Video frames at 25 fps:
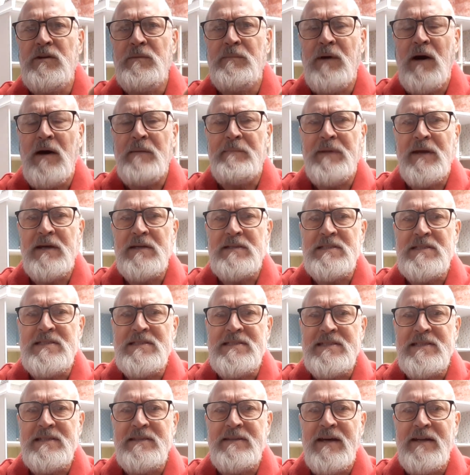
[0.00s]
might be able to
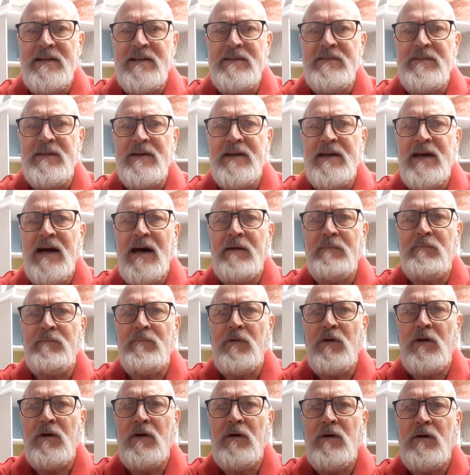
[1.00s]
see that in the
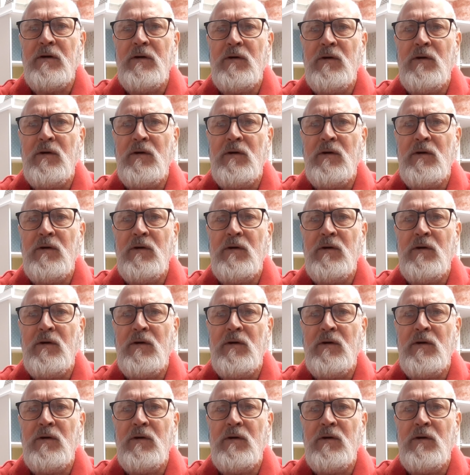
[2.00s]
camera.